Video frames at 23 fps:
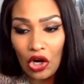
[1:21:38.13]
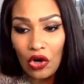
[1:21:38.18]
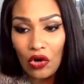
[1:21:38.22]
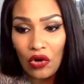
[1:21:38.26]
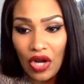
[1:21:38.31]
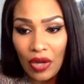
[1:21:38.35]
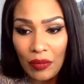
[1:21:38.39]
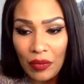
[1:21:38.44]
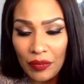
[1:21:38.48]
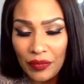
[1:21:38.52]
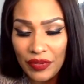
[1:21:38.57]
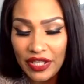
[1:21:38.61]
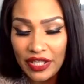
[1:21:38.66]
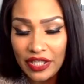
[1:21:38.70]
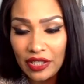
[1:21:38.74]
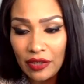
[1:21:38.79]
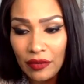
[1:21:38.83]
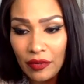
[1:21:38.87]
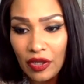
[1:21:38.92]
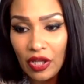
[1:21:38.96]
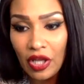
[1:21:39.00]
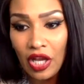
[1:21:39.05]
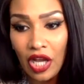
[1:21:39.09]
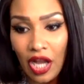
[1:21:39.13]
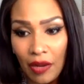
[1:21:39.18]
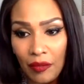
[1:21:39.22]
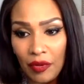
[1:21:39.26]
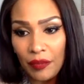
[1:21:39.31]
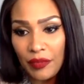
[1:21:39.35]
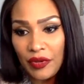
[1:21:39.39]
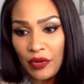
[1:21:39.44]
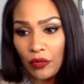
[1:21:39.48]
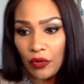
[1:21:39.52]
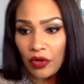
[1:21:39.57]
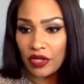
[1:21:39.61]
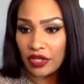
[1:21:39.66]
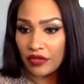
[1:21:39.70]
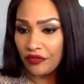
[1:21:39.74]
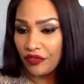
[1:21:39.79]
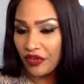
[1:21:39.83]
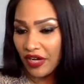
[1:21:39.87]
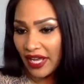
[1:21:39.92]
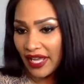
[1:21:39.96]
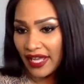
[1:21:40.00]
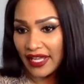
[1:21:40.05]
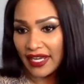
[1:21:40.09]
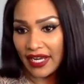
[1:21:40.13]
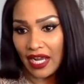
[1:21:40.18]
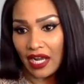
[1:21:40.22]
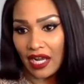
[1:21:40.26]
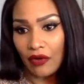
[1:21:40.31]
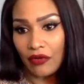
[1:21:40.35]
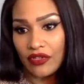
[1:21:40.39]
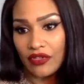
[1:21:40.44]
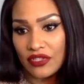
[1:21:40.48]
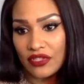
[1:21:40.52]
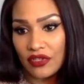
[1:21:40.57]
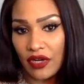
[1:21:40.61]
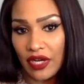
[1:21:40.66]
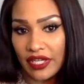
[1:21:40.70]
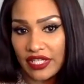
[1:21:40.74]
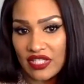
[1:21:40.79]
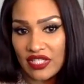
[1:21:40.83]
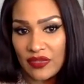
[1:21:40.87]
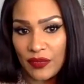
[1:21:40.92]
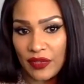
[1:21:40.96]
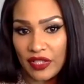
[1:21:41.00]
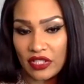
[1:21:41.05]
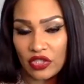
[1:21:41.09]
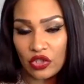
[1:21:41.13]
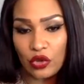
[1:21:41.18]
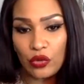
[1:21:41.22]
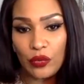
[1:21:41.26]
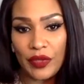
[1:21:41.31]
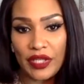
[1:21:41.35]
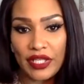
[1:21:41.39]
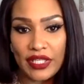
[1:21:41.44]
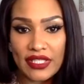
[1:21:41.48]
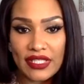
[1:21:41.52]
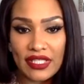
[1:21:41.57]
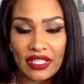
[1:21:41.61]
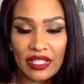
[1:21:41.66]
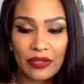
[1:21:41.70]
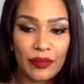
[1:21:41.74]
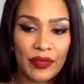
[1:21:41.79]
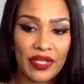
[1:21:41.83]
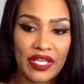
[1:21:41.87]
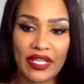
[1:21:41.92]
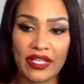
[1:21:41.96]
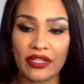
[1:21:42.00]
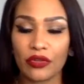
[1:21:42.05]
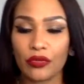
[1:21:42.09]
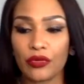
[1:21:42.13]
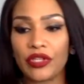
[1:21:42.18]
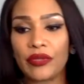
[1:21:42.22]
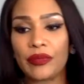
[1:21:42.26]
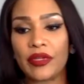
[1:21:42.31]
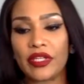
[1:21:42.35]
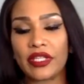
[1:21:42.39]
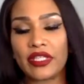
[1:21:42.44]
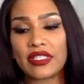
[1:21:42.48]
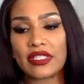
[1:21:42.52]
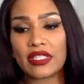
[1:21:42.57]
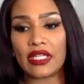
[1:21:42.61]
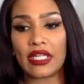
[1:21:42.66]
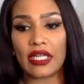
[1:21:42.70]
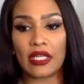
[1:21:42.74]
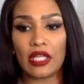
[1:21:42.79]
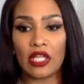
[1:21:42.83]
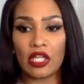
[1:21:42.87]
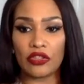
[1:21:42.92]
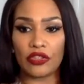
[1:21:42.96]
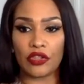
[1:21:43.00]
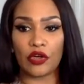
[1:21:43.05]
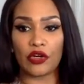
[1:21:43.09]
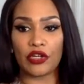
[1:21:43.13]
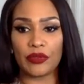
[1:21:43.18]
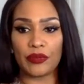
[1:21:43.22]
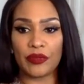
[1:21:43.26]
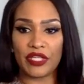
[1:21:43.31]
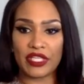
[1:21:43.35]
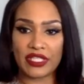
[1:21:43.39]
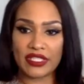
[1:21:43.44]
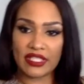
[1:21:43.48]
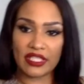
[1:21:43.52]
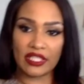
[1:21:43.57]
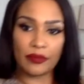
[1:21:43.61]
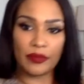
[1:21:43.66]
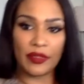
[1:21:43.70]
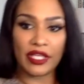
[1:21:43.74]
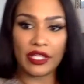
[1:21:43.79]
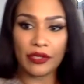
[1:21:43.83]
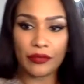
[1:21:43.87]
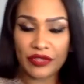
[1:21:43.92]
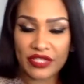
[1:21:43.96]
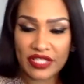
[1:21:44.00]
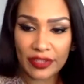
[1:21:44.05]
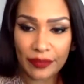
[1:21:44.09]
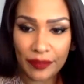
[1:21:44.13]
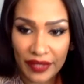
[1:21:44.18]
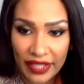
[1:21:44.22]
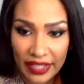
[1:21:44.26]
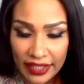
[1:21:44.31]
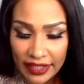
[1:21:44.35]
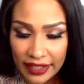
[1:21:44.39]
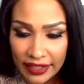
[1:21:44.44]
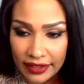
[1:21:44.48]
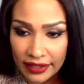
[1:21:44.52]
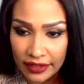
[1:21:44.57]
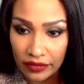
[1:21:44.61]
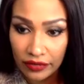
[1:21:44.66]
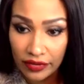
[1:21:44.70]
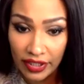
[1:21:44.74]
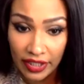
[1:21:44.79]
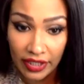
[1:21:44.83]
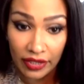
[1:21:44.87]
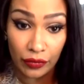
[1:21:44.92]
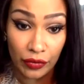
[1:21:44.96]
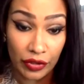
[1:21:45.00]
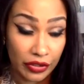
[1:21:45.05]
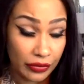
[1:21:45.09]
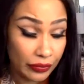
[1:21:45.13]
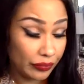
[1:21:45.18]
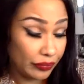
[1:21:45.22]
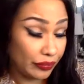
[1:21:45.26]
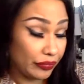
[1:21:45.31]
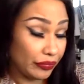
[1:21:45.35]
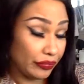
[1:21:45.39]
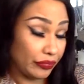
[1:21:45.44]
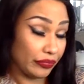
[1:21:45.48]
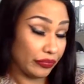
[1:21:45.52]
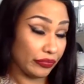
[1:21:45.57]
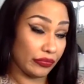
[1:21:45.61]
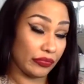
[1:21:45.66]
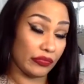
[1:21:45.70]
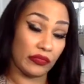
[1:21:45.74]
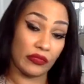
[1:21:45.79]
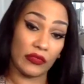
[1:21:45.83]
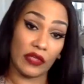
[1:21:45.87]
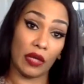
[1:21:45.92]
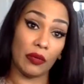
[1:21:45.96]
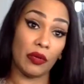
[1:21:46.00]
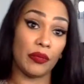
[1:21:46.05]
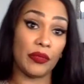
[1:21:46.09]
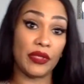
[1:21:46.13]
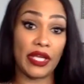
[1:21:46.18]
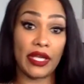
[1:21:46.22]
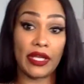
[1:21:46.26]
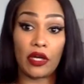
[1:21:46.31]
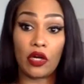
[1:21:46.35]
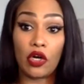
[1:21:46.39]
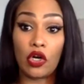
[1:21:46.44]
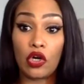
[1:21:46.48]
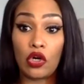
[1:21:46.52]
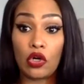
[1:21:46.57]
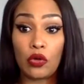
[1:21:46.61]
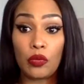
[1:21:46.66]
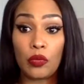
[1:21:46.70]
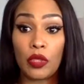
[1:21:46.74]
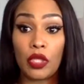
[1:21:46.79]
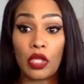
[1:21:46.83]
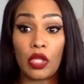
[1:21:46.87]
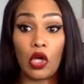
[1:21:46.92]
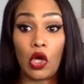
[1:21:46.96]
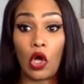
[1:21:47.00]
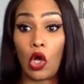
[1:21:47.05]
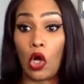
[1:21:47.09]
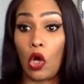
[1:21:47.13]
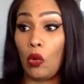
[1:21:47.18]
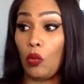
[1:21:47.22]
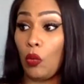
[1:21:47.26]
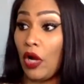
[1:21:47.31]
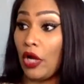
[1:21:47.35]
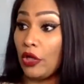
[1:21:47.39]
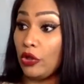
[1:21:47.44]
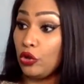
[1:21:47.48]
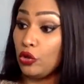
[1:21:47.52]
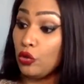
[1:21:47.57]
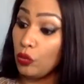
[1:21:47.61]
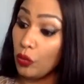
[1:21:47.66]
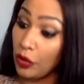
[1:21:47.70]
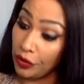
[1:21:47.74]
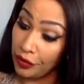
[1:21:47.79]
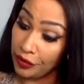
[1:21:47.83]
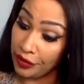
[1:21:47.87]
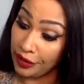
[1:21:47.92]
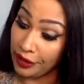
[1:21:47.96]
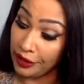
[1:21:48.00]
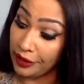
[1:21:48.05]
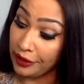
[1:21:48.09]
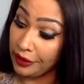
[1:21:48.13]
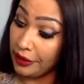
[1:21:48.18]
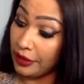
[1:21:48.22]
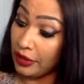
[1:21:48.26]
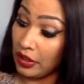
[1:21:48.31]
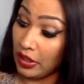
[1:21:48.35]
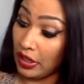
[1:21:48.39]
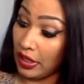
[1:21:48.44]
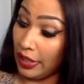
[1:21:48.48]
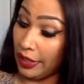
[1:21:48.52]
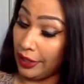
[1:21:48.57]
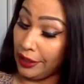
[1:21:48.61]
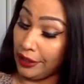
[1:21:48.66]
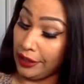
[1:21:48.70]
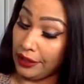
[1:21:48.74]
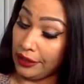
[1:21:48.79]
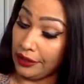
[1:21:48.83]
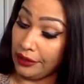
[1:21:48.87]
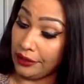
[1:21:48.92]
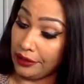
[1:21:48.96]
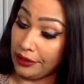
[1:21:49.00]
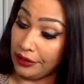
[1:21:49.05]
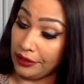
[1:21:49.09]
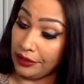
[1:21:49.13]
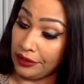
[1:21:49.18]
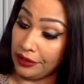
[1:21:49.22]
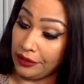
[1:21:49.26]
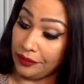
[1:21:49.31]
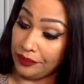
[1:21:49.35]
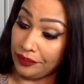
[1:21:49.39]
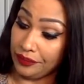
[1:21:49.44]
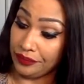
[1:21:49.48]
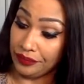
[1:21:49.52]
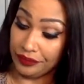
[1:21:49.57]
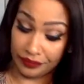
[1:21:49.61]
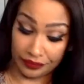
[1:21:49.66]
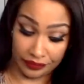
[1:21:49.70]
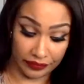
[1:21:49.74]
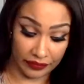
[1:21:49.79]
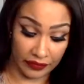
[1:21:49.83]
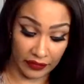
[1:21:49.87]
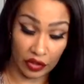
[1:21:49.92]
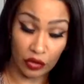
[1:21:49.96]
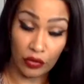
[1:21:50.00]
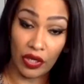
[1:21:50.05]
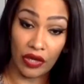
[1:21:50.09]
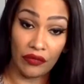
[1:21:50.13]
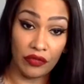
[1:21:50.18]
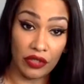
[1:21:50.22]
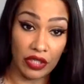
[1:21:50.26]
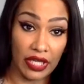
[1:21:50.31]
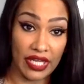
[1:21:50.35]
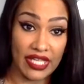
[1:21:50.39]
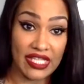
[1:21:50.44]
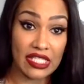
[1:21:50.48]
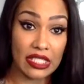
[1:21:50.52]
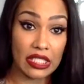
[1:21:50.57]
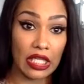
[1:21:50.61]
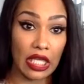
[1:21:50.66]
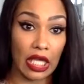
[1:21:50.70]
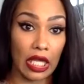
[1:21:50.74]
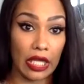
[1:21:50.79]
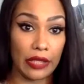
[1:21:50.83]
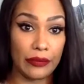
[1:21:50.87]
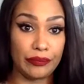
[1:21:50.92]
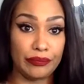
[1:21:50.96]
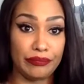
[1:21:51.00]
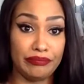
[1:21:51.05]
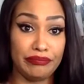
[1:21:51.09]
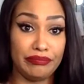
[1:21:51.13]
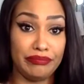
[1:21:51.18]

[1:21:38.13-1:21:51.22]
Oh, I'm gonna be working for 8 hours so I can spend 2 minutes in the bed, 3 minutes, 30 minutes in the bed with some man. Okay, well, I'm gonna be at home while you working, and you have a nice day.